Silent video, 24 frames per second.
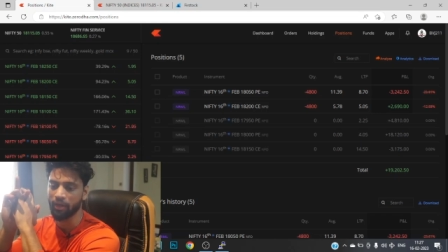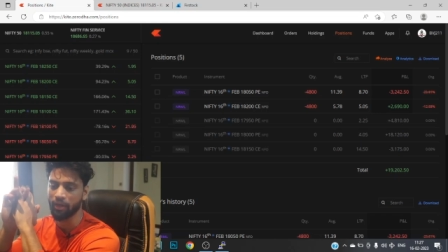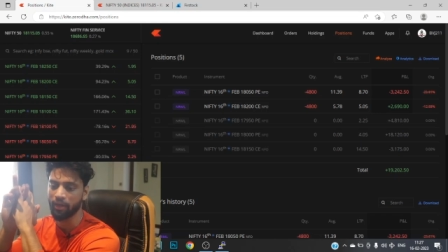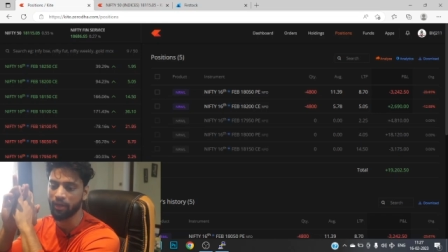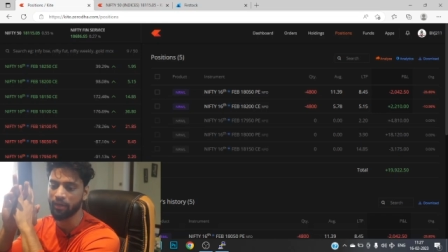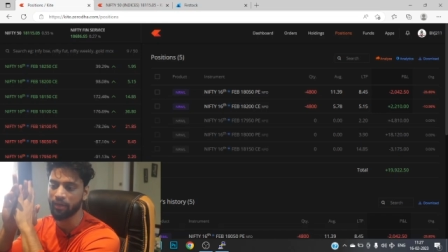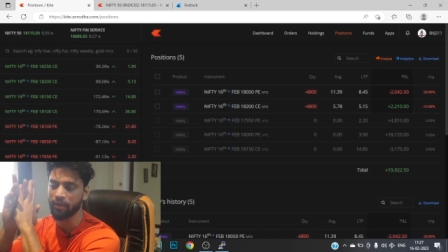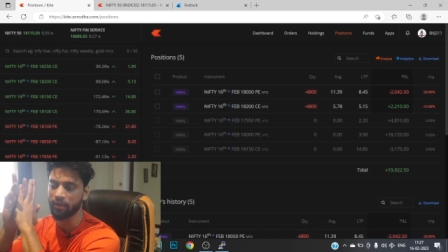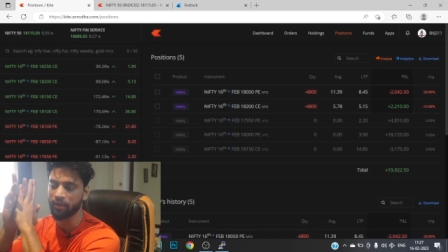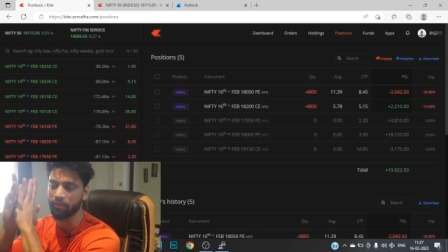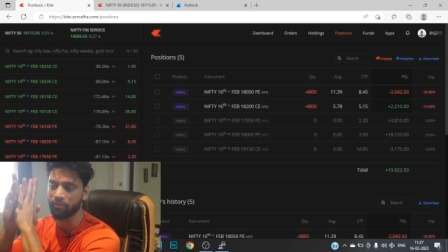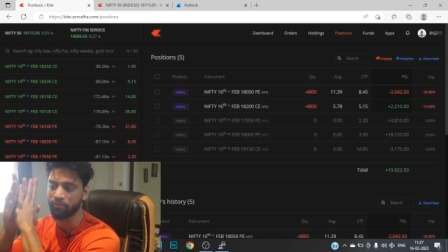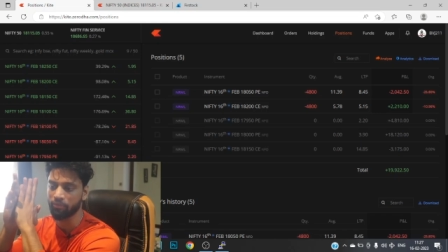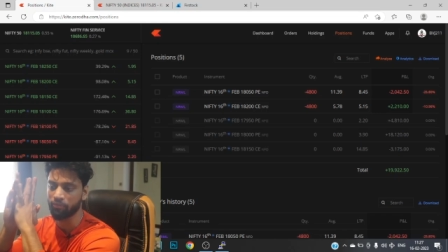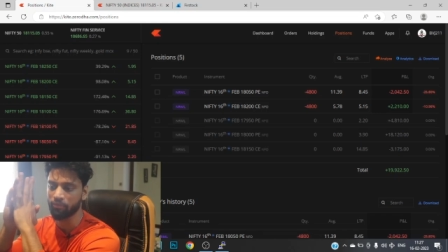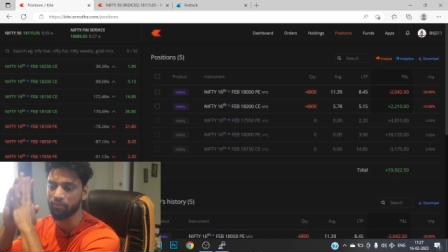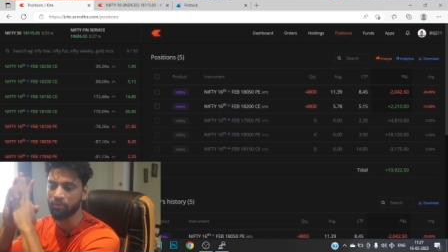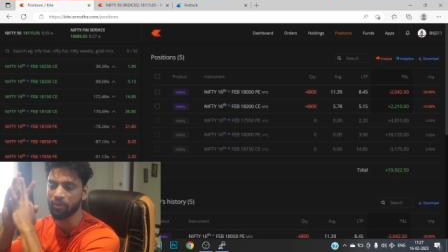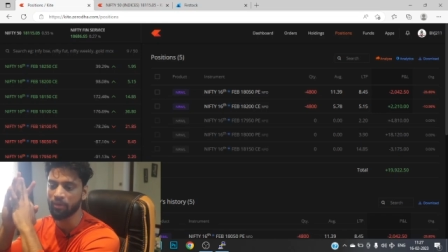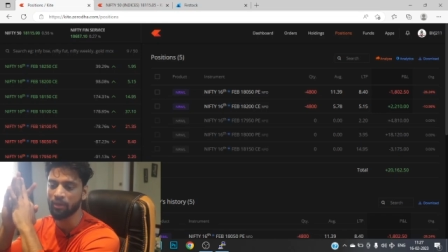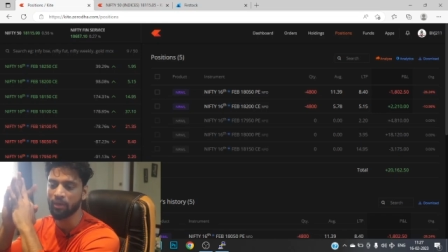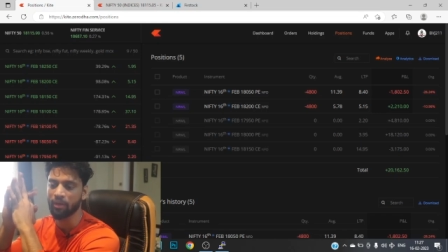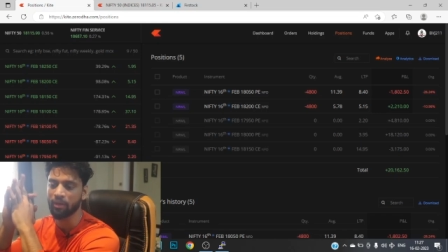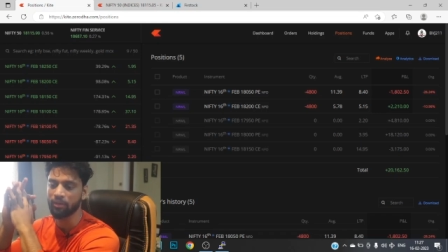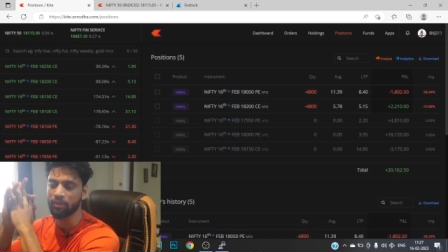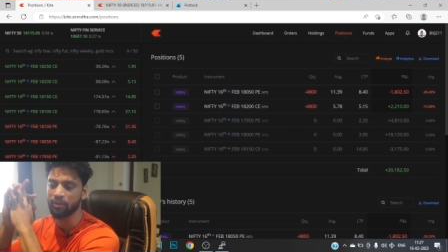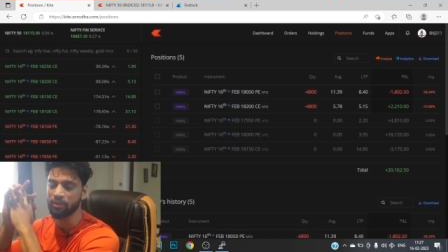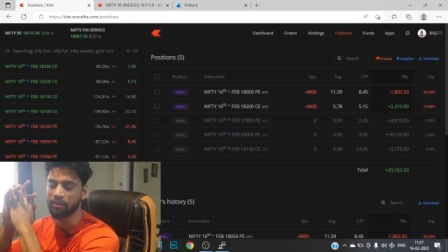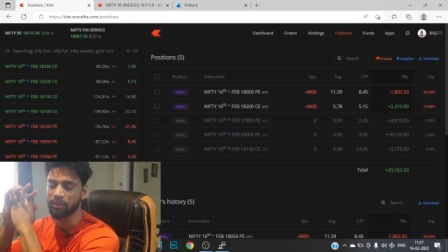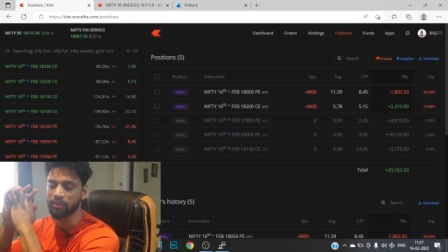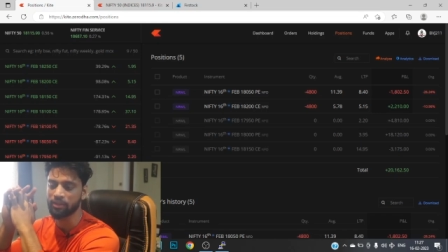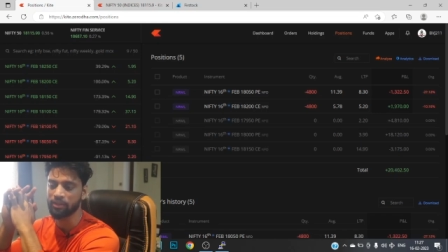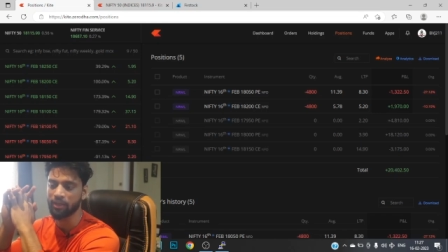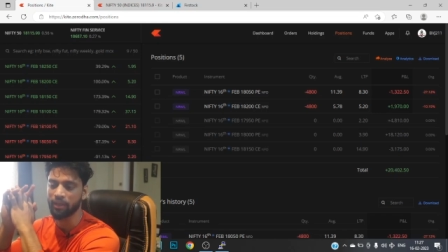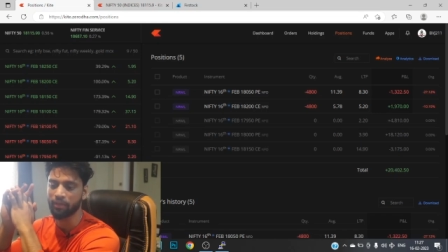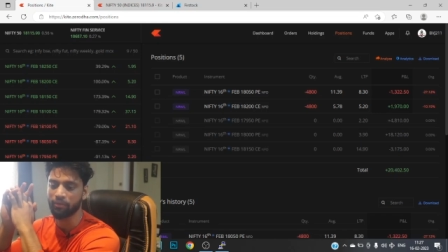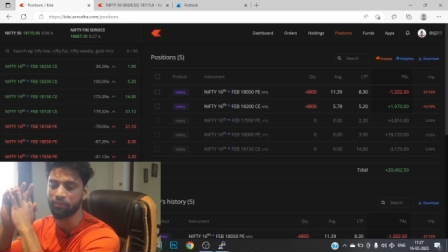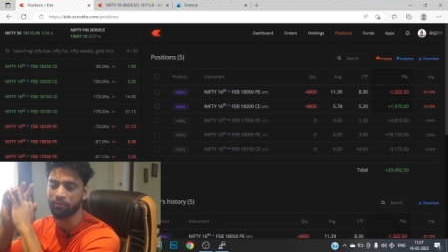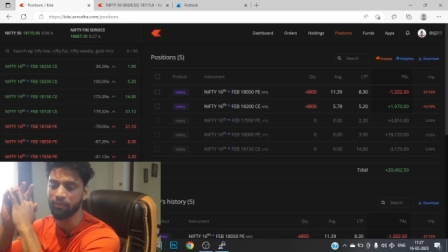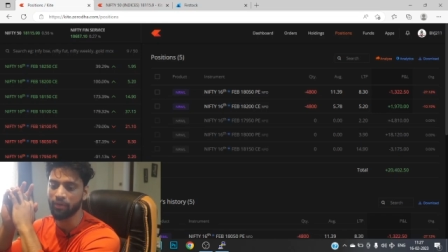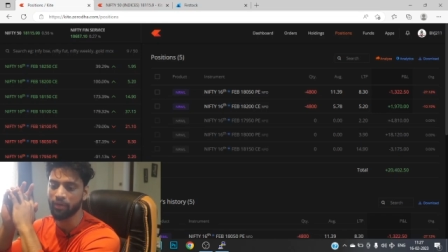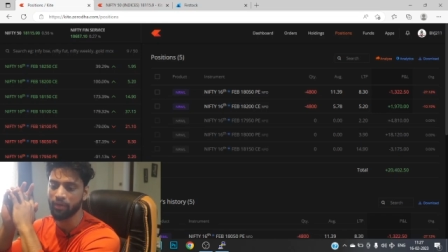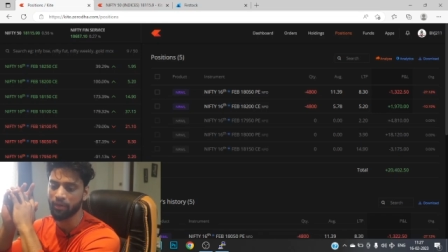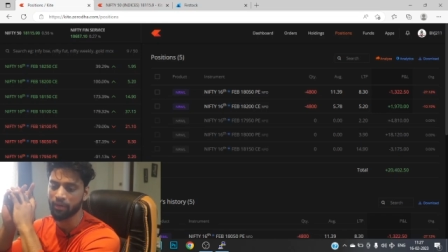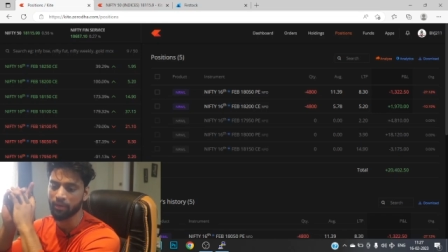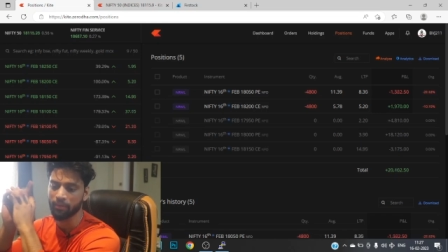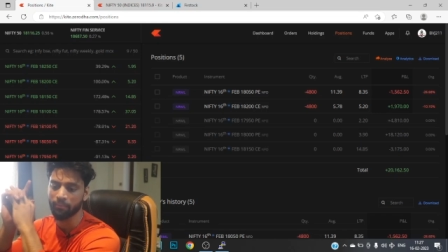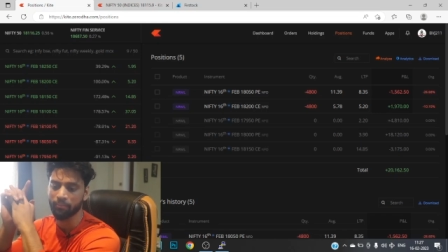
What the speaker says: and if the seats get filled,